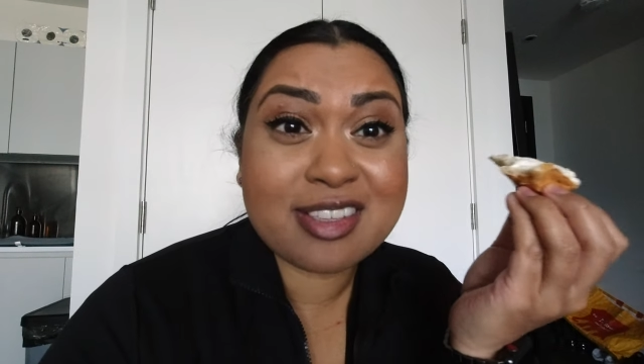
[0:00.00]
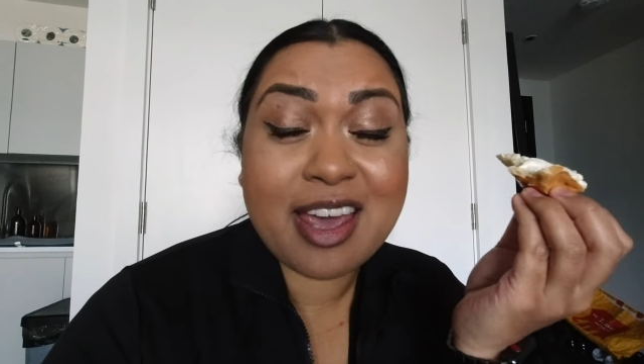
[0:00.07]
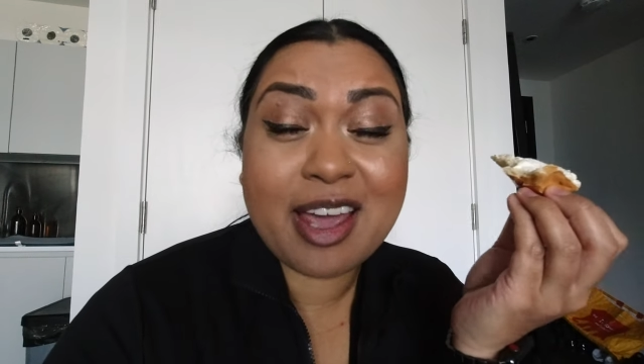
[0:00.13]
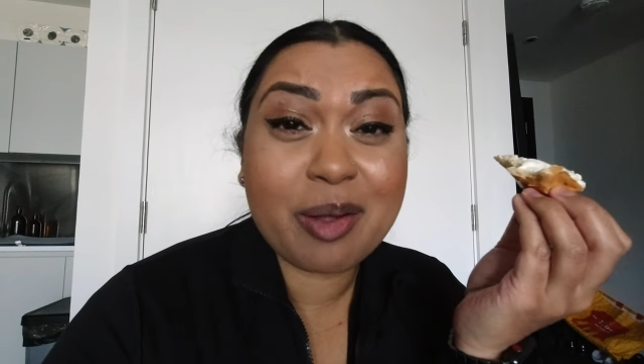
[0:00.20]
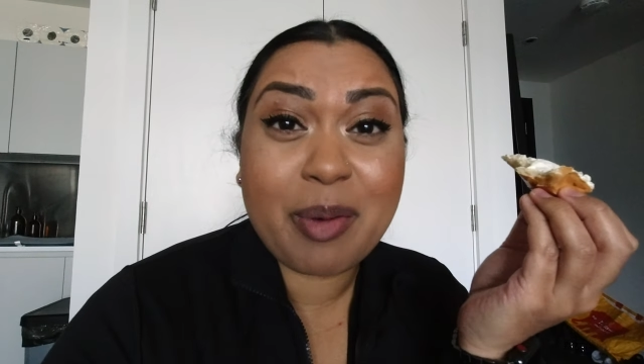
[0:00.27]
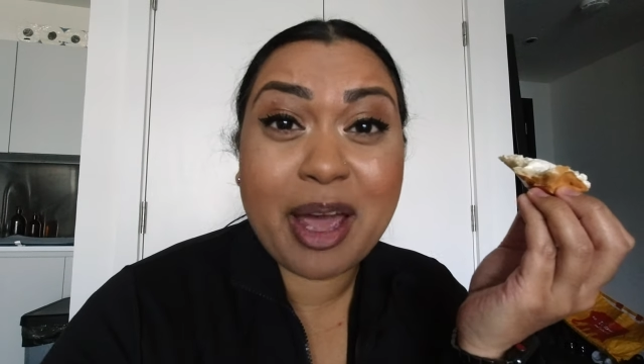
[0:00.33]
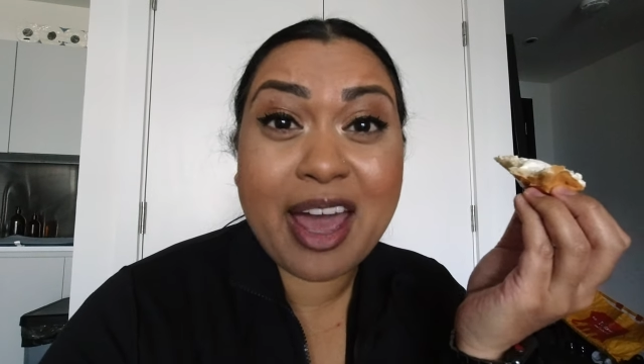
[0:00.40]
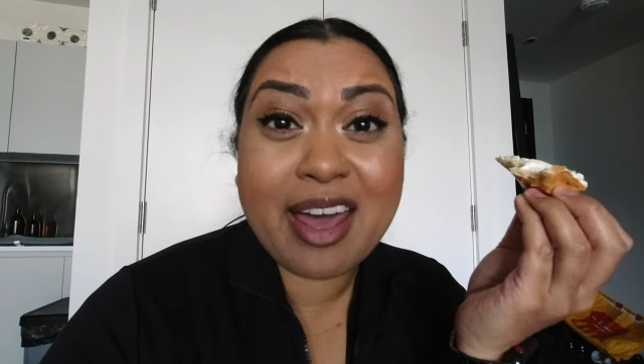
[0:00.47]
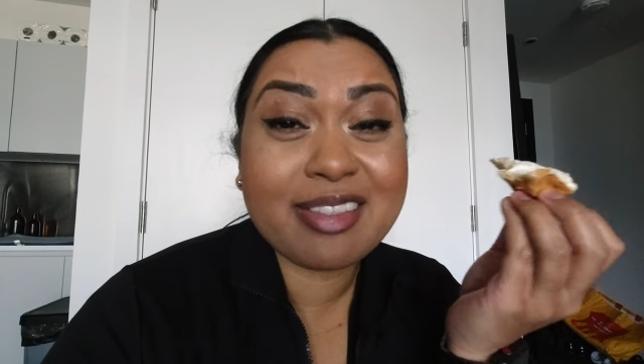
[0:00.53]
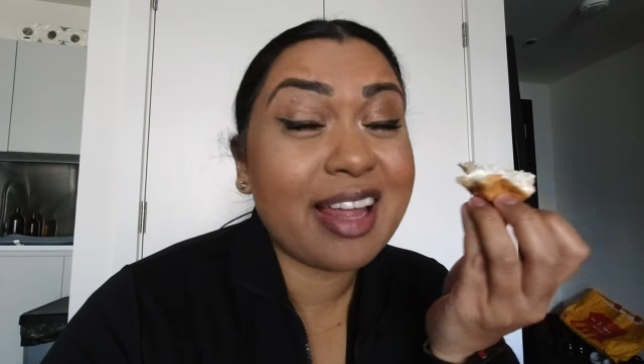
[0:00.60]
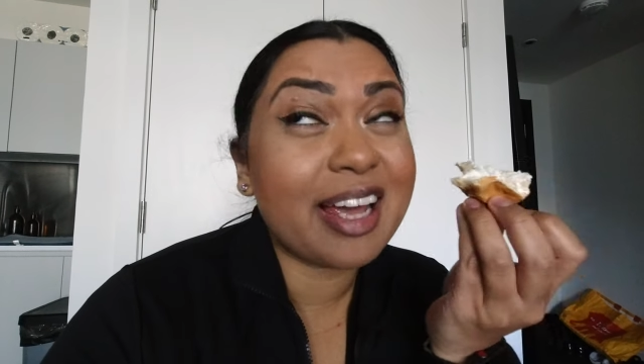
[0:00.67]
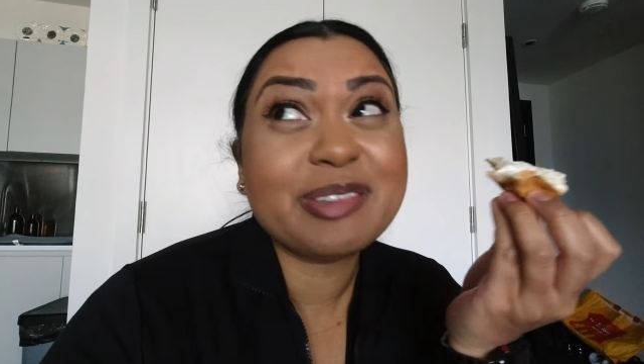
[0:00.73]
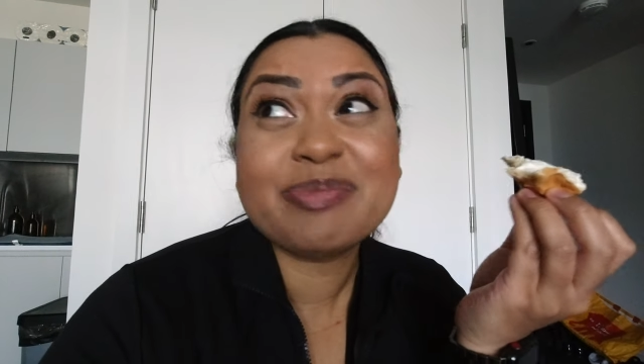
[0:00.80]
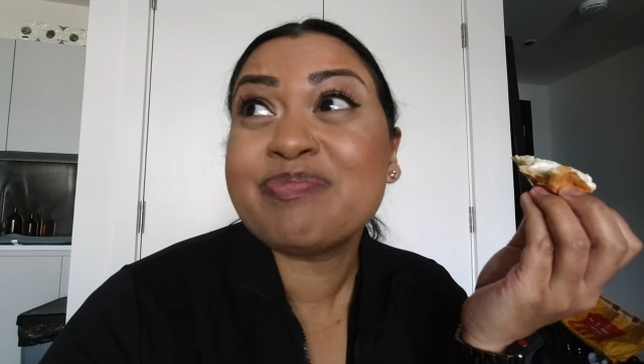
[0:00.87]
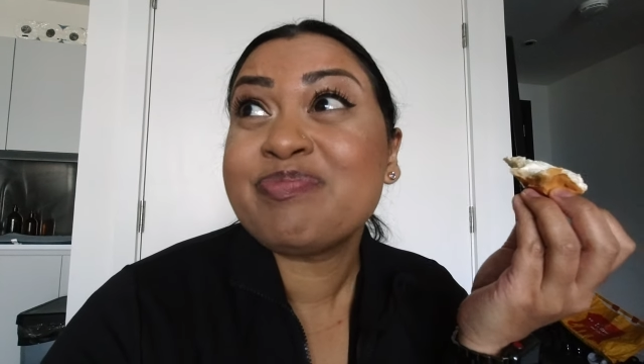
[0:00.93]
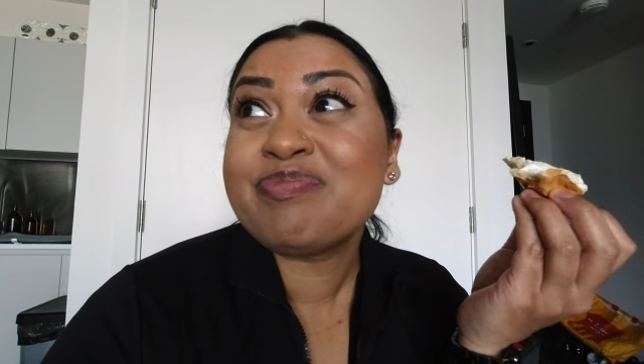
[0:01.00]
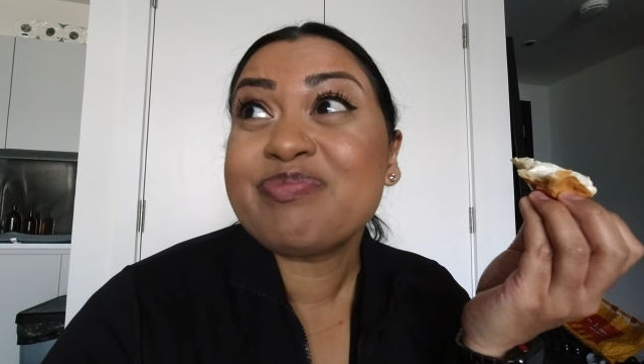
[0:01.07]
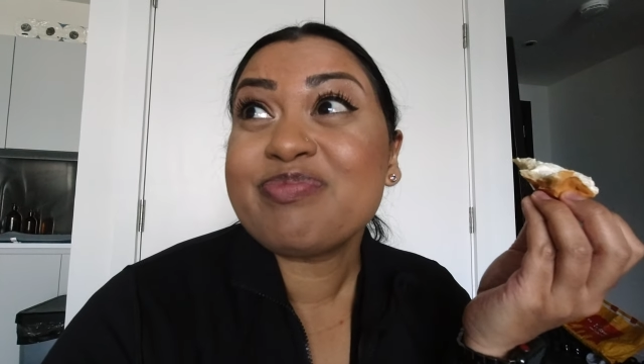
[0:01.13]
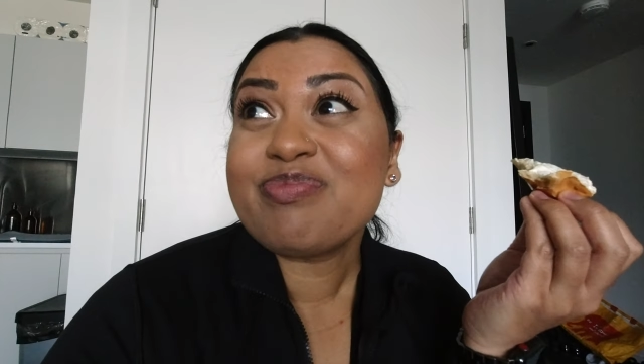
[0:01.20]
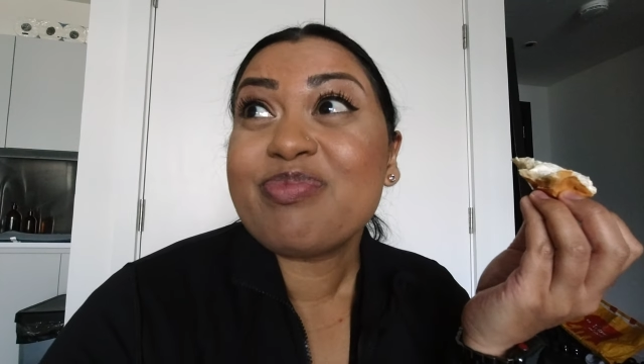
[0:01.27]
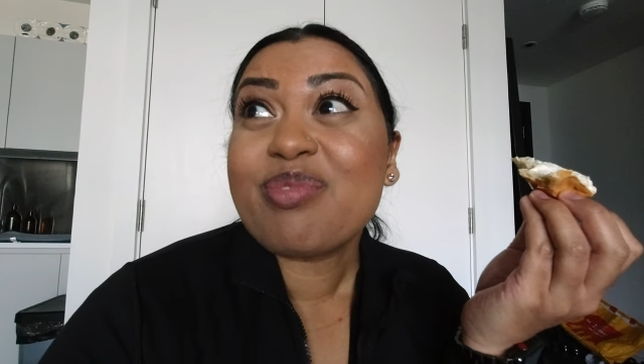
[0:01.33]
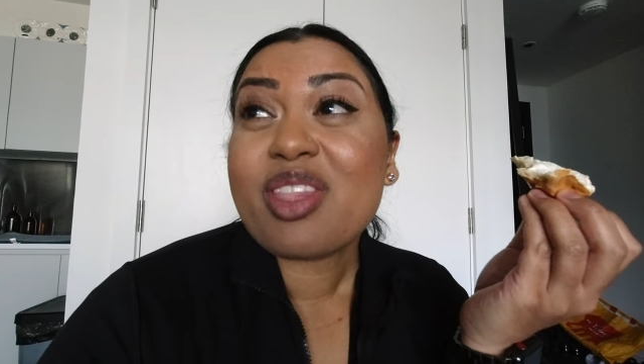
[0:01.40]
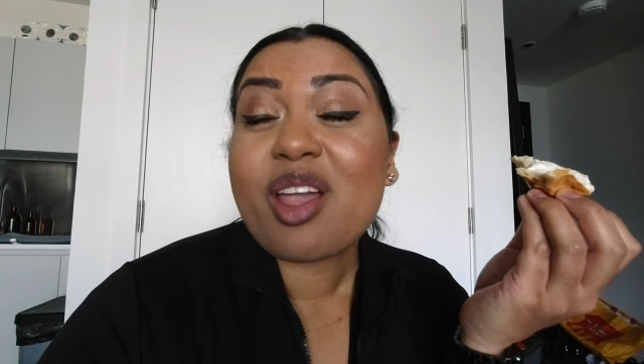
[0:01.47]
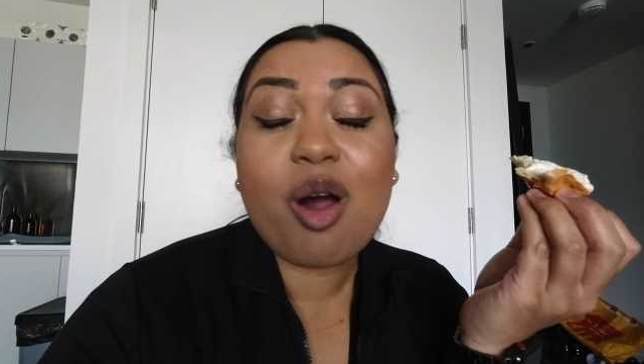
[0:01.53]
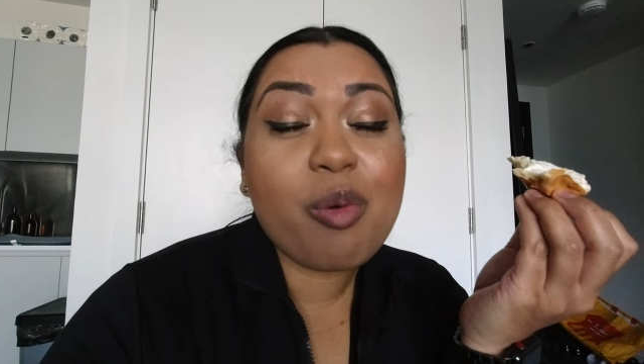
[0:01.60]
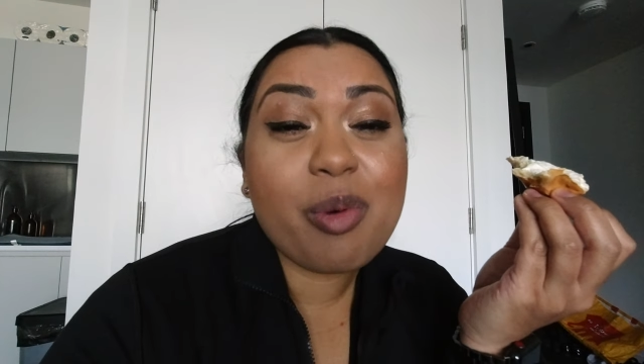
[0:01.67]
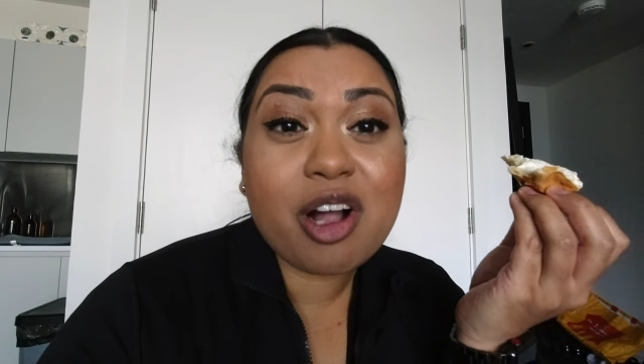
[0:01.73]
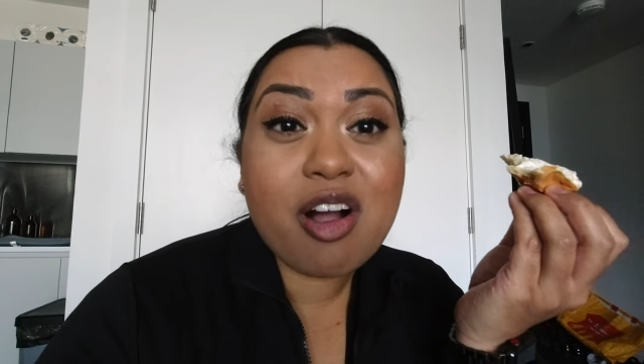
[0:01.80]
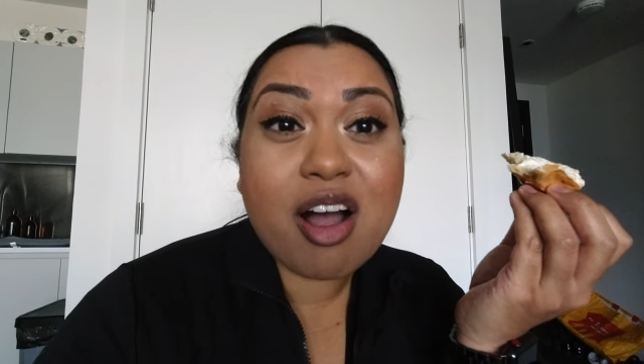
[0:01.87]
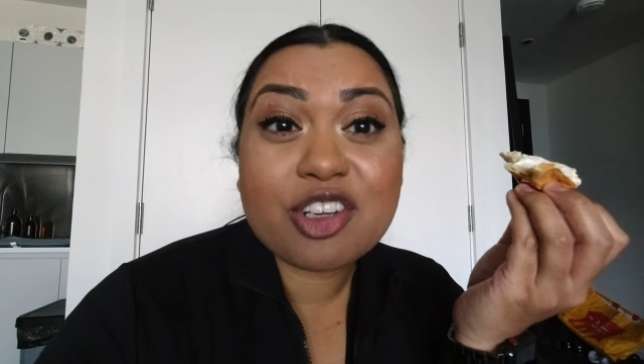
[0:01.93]
saying in my head, like,
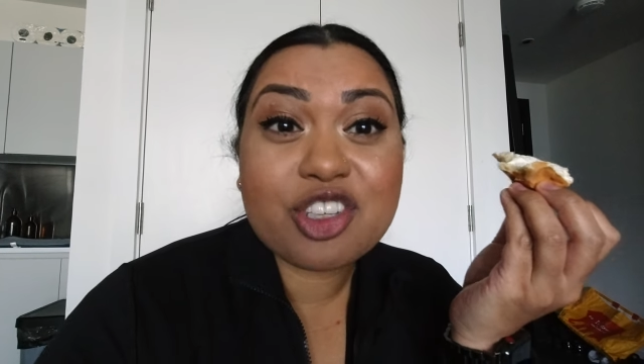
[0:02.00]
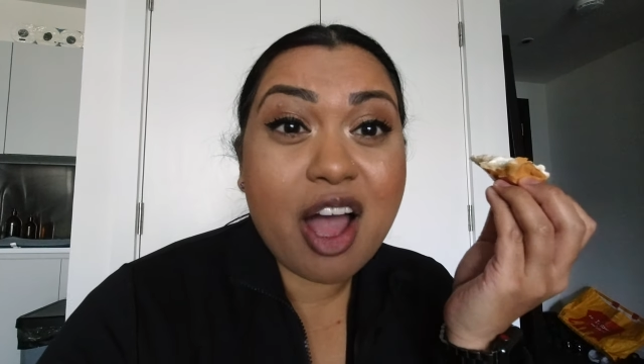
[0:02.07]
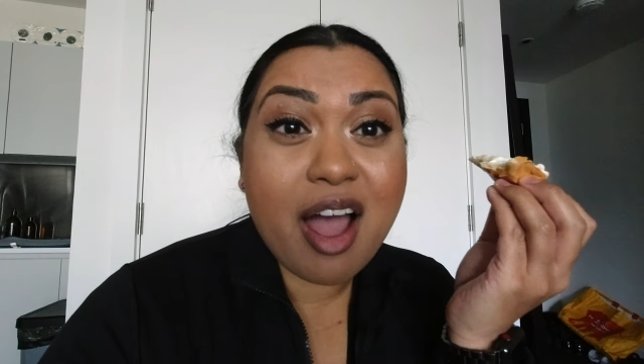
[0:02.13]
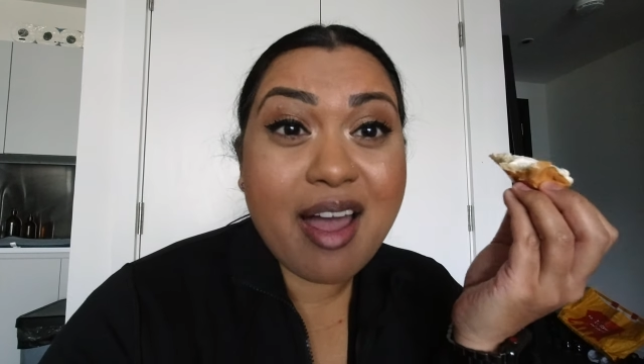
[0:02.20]
oh my gosh,